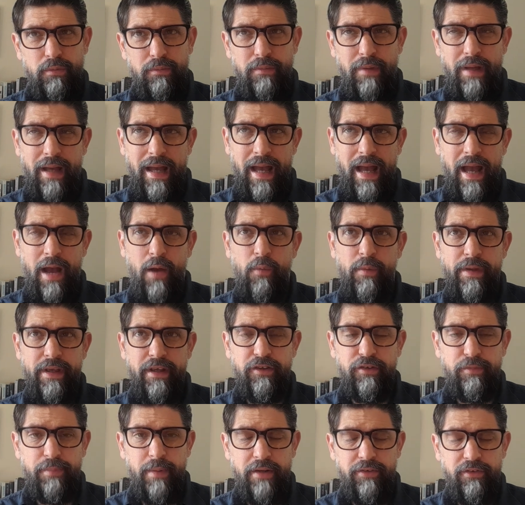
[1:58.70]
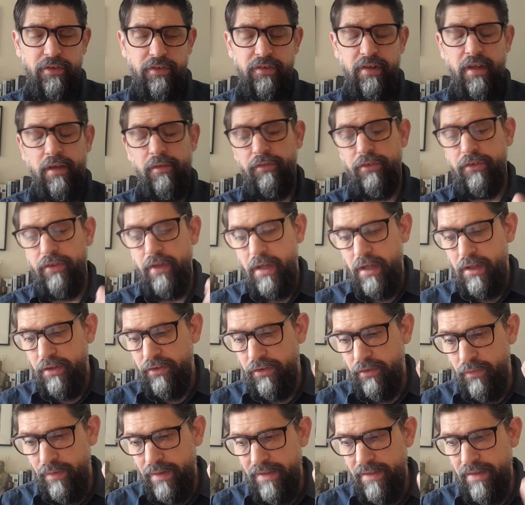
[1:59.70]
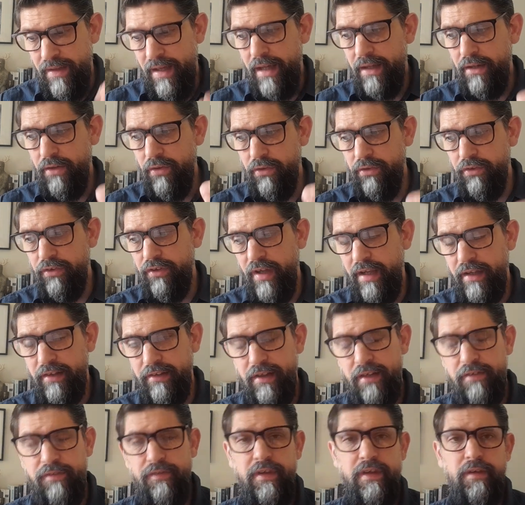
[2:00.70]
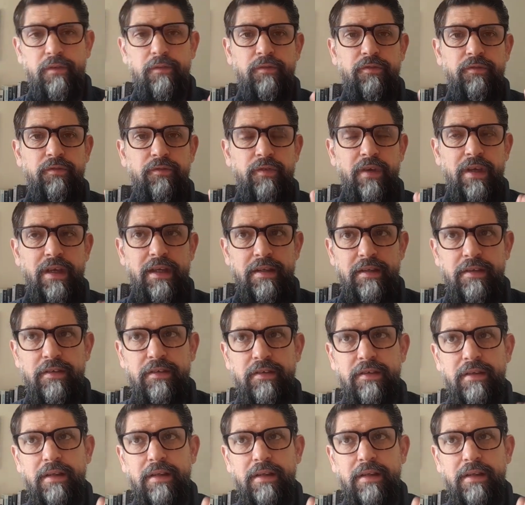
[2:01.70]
how we express ourselves. So in that context, I think Venus